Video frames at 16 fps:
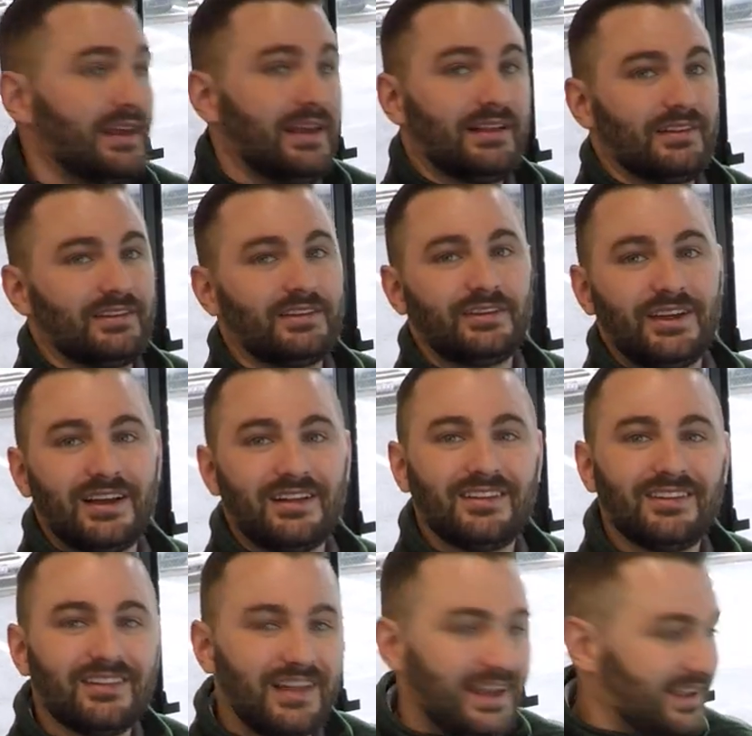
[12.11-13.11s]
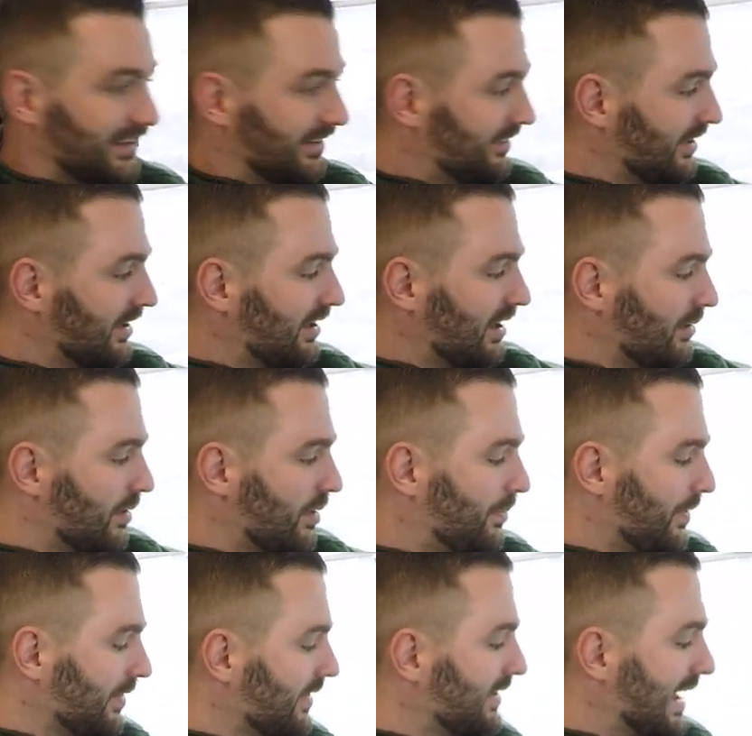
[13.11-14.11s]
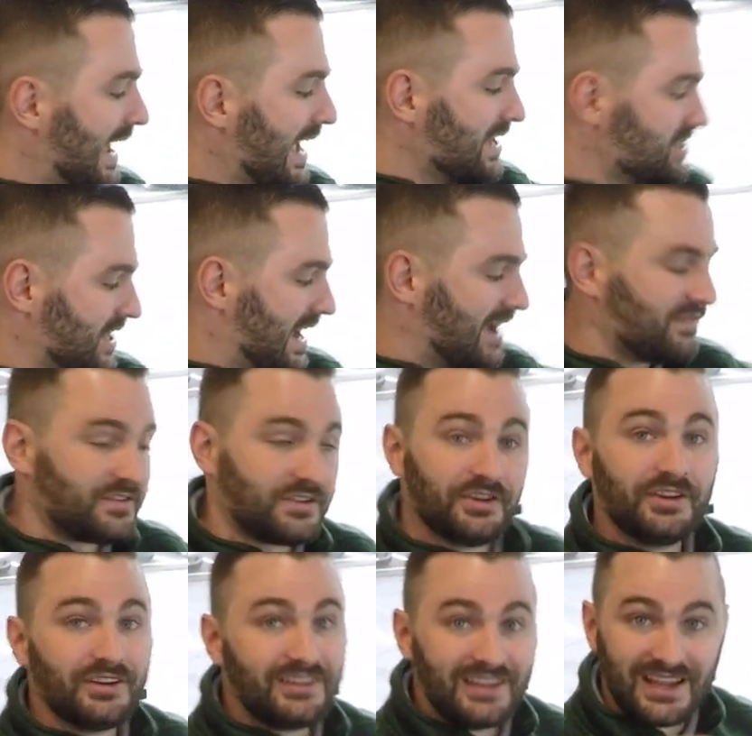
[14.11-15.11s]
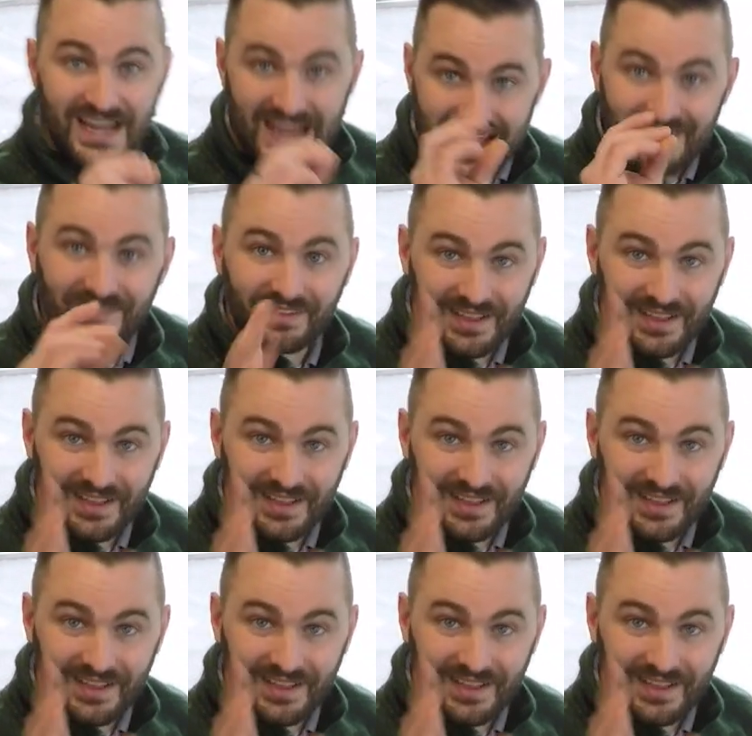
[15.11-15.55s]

A little yellow light is going to come up on the dash after your DEF